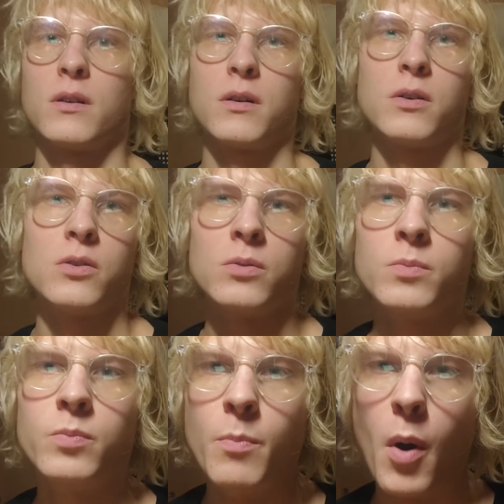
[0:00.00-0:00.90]

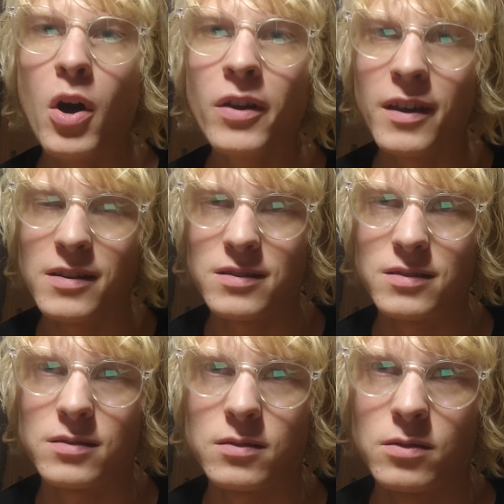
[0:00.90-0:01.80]

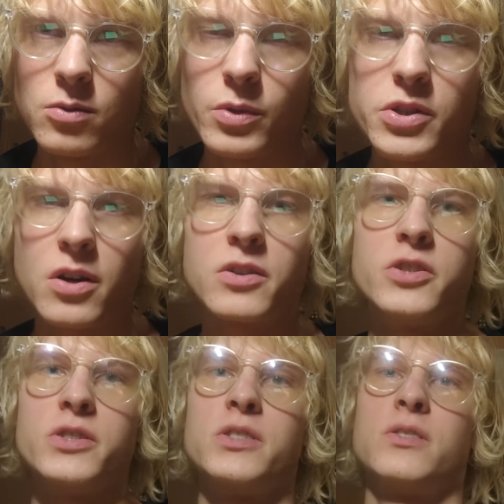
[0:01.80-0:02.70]
monkeys which are
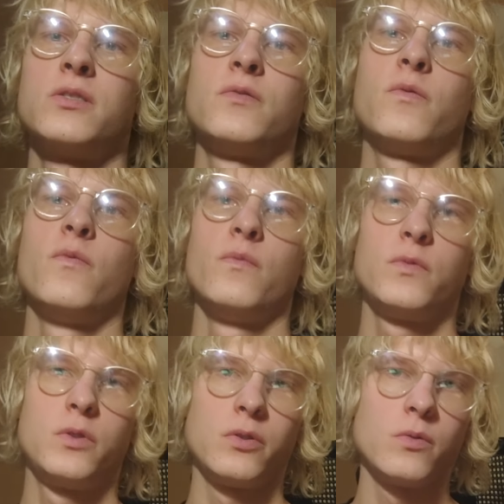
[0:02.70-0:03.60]
just
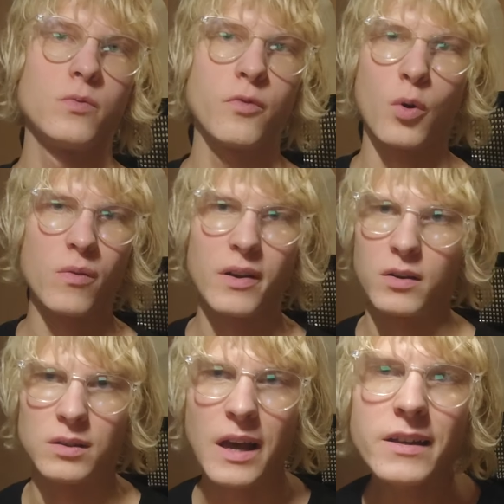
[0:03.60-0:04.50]
for
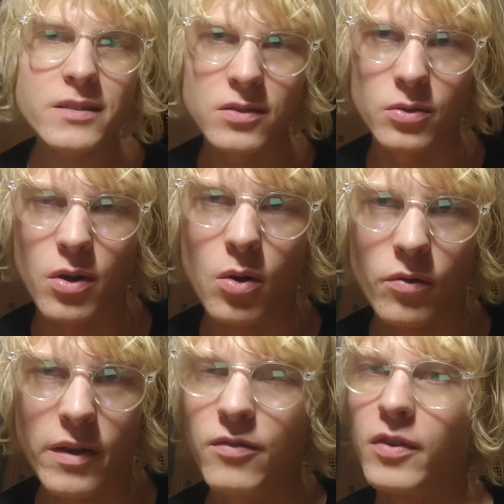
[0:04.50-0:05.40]
their lust, you know?
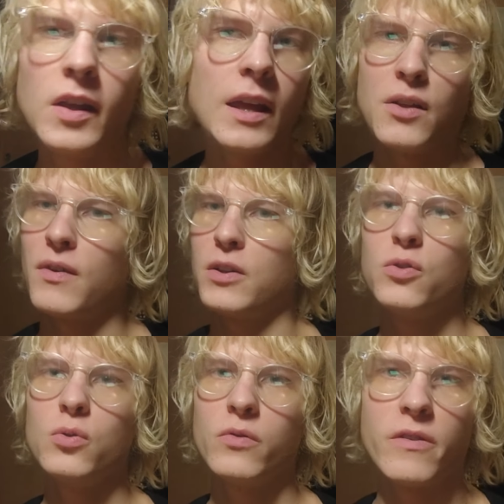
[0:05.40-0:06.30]
They think and they
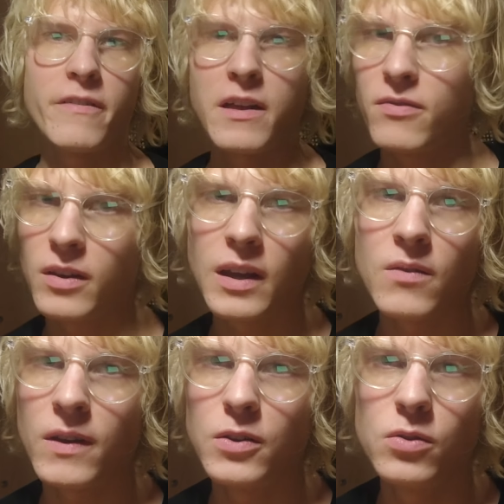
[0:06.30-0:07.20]

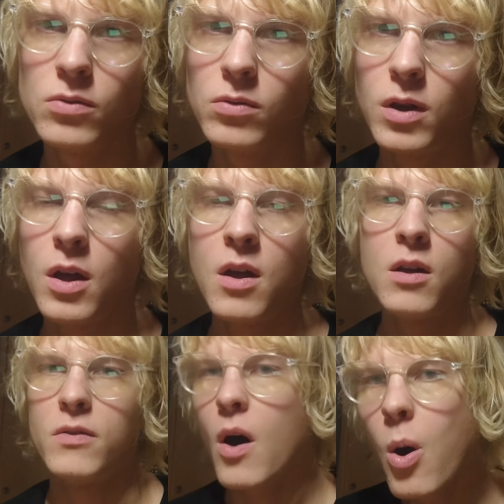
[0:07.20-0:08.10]
do.
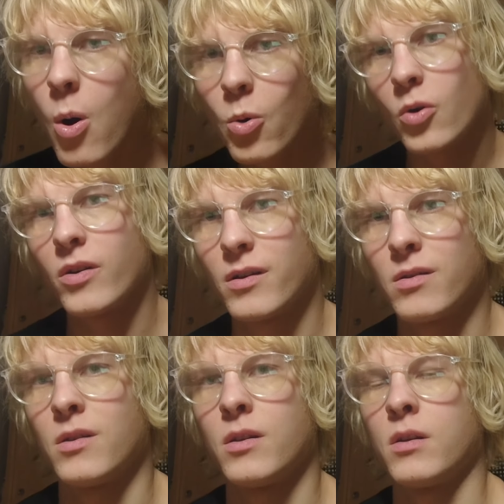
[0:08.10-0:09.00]
No,
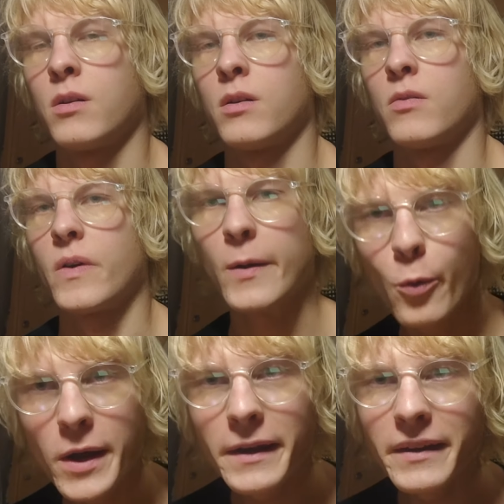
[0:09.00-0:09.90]
the
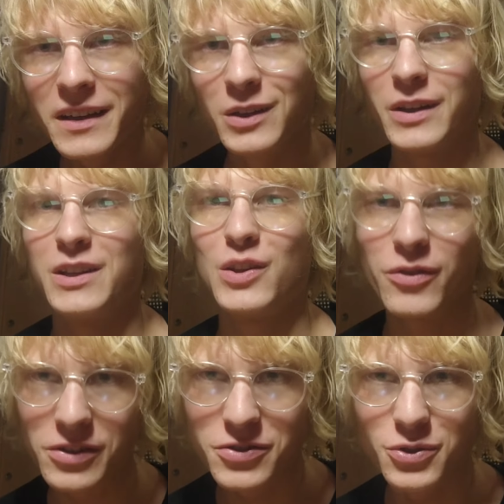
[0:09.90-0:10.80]
real
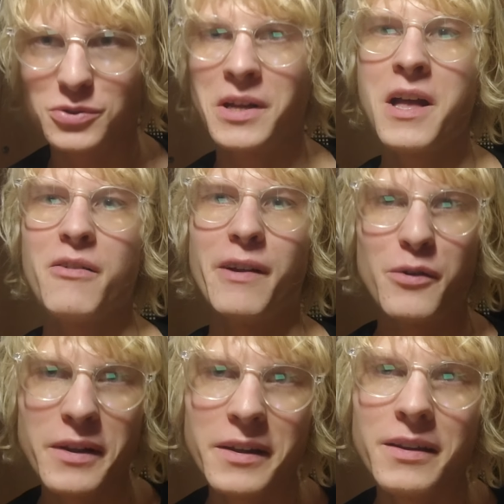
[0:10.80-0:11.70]
individual, the
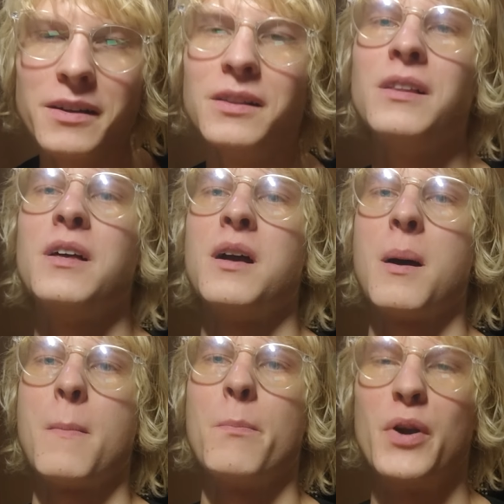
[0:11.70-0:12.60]
real
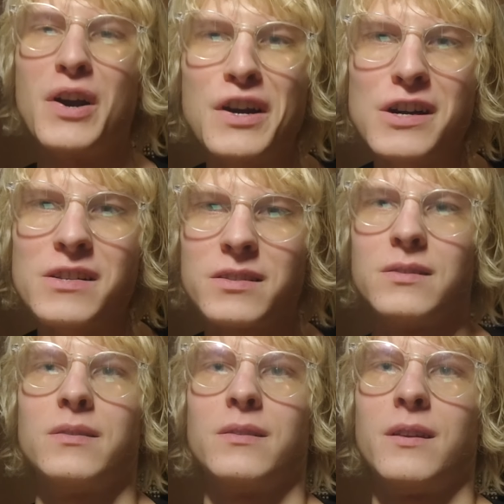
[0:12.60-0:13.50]

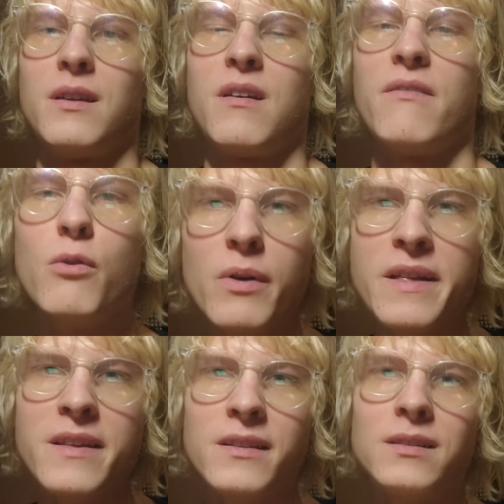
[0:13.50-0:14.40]
person, the
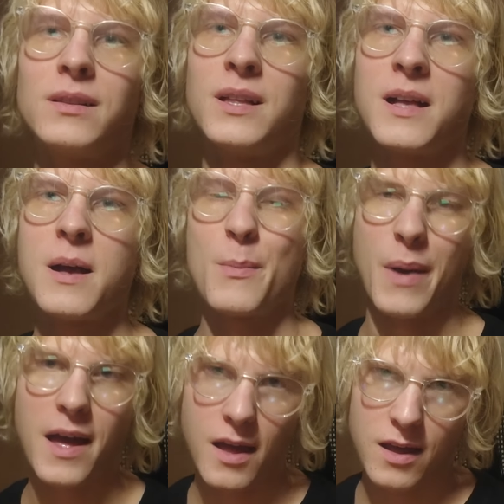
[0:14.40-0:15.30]
real
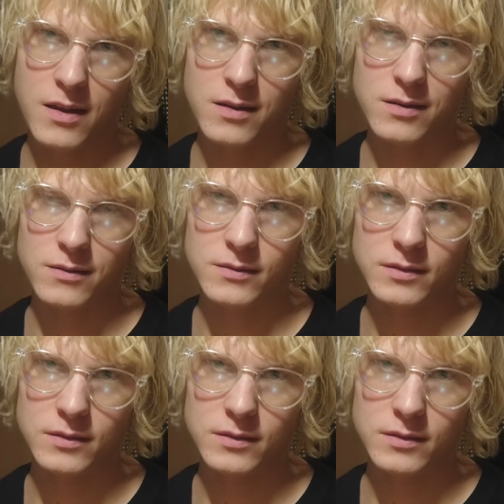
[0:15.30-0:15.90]
man